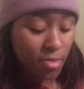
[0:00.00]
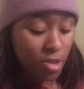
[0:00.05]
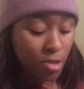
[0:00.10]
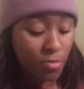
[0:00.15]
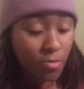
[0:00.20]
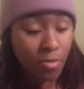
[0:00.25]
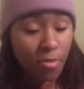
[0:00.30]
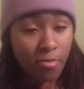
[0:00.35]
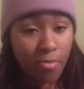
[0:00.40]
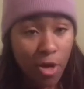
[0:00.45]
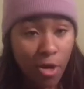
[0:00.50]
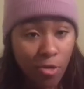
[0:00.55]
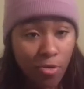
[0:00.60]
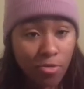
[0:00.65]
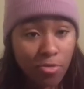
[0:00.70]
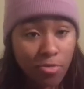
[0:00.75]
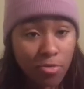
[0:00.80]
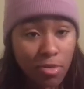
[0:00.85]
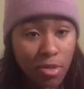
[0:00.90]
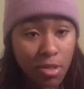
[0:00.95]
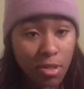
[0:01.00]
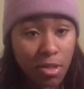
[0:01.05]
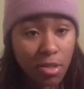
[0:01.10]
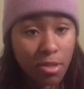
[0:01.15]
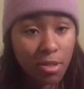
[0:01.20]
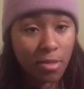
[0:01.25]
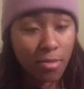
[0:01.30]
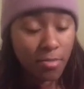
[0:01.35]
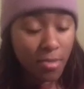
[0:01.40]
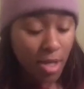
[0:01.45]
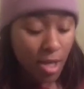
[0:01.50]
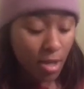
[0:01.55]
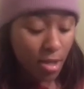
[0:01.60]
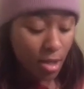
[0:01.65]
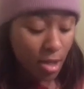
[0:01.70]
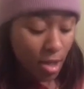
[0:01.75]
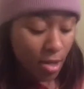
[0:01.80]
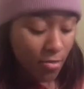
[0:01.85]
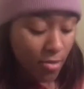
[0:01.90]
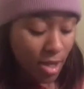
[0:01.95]
promote. But
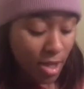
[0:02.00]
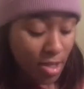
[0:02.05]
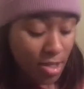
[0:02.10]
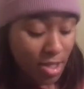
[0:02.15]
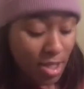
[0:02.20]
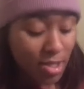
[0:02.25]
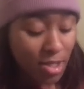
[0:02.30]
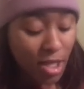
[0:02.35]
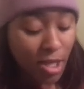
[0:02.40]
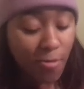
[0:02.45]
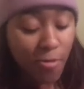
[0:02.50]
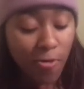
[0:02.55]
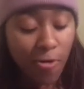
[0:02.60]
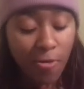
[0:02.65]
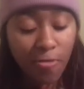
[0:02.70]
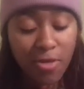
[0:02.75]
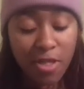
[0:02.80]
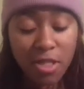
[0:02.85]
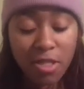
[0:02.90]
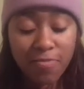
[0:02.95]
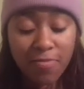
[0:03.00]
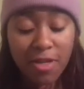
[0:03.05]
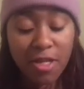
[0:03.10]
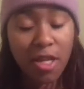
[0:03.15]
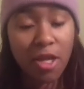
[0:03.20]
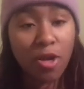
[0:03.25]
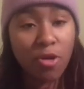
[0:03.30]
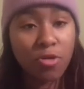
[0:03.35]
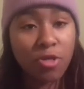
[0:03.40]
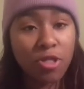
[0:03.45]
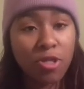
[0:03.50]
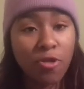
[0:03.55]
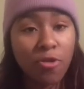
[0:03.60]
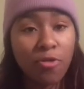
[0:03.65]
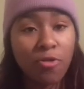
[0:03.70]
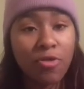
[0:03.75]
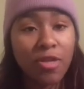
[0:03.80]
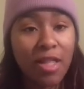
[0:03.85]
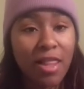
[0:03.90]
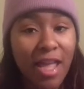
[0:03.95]
anyways, let's keep going with this video.
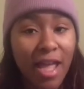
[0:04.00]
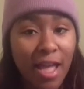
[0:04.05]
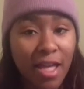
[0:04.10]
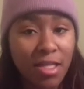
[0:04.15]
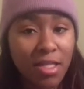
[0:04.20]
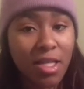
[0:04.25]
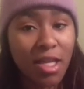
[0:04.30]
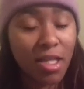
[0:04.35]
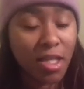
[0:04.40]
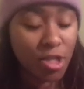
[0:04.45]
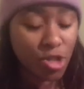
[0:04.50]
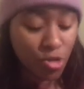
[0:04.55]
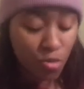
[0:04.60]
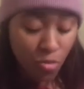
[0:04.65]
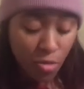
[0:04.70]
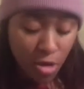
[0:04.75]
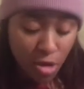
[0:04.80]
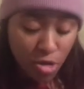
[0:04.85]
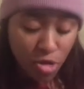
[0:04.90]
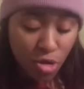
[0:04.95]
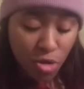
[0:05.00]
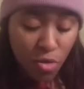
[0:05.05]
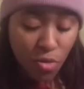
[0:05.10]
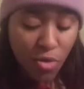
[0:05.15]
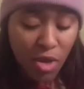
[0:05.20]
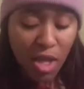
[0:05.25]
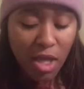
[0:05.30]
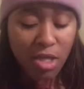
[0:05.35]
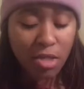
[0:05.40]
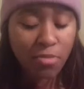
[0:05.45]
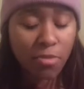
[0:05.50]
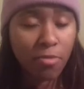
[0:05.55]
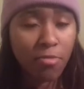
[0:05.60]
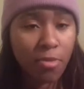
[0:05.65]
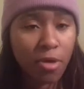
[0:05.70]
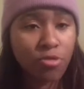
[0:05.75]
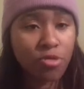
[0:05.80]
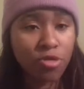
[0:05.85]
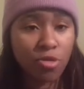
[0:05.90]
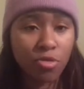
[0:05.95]
So the last thing that you want to do is
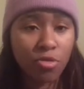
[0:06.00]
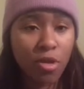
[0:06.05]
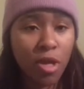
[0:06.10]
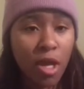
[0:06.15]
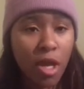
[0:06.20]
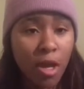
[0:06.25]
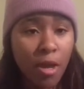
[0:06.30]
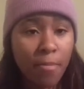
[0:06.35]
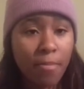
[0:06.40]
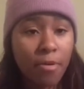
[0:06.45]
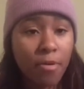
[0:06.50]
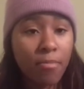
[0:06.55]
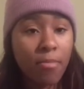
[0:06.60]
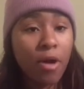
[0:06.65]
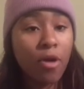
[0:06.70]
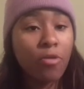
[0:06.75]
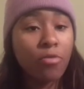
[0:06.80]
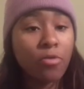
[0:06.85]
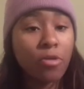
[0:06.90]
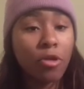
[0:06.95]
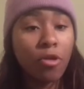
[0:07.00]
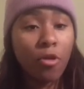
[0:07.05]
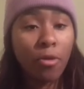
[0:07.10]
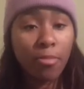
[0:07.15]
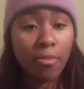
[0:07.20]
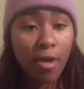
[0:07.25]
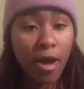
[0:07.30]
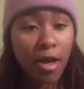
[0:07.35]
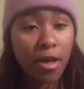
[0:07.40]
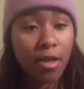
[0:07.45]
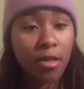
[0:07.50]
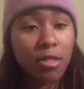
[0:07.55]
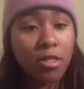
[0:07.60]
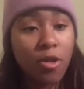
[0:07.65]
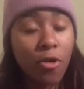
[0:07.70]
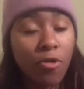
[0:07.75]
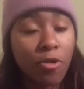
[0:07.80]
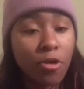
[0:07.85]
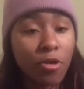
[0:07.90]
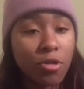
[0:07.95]
promote your products
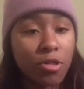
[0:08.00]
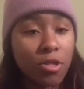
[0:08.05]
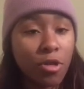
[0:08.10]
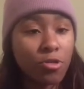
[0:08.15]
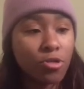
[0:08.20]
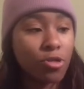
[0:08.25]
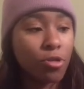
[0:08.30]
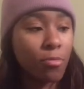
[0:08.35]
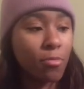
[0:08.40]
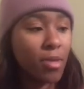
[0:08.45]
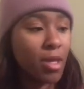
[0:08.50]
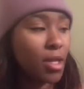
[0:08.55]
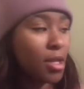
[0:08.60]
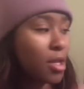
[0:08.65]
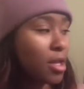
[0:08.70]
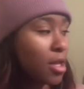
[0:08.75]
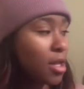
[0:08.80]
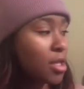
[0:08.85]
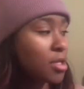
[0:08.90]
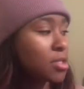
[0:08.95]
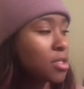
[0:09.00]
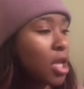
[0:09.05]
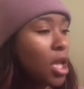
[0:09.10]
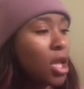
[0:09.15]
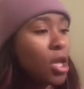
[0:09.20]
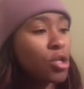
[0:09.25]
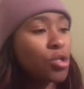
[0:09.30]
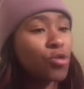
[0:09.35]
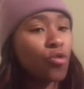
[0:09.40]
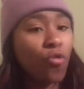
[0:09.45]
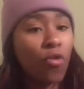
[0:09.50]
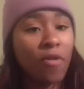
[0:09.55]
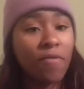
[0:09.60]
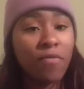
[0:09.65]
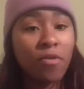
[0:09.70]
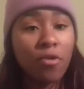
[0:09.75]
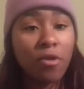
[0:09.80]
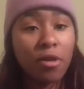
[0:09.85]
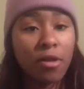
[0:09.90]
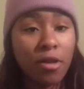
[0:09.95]
on your social medias. So if
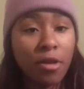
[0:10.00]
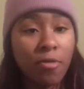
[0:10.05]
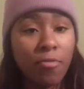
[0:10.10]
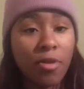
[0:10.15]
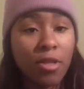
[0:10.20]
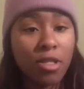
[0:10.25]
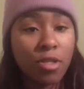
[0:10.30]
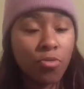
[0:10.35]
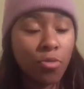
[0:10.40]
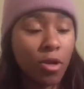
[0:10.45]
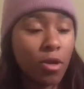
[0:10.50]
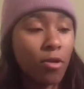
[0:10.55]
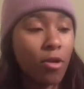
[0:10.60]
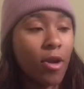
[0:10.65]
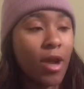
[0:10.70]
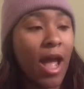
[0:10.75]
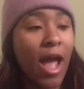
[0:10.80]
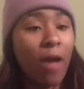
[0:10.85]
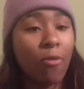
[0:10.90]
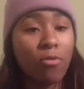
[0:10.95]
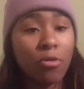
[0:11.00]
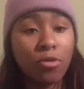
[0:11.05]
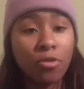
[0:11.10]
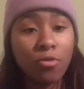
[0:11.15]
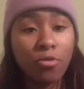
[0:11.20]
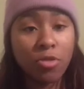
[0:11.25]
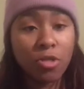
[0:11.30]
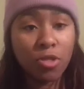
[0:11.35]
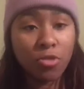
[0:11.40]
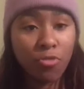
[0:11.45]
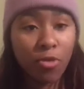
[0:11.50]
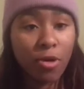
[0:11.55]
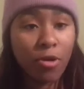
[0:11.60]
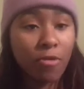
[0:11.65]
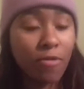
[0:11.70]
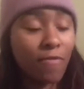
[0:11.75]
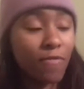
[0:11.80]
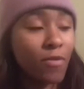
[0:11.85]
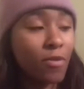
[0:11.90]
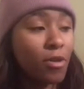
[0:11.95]
you're good with Twitter, I would use
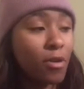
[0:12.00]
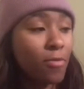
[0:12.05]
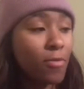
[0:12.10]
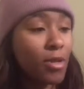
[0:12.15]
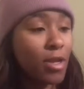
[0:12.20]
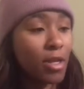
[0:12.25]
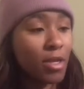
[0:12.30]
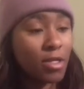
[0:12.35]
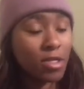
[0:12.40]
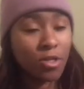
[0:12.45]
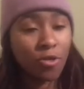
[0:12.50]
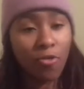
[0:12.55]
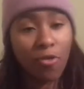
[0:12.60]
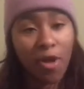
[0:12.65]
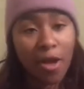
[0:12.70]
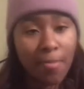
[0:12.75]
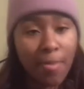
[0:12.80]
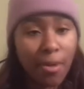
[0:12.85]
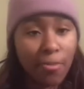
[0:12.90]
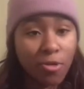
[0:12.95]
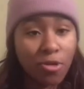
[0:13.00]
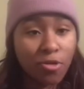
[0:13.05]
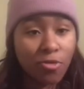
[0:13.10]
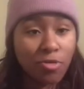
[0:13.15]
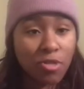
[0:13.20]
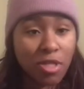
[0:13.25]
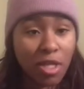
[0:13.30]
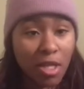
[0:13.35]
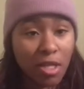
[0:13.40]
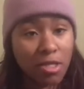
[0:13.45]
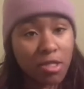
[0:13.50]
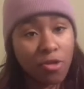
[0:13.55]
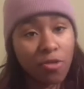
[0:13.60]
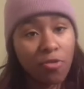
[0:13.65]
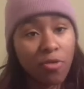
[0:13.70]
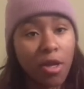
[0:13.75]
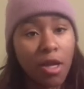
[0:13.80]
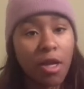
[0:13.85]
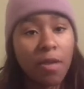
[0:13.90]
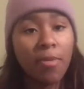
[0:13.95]
Twitter. If you're good with Instagram, I would use
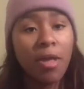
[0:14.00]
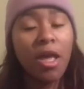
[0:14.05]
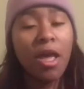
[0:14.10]
Instagram.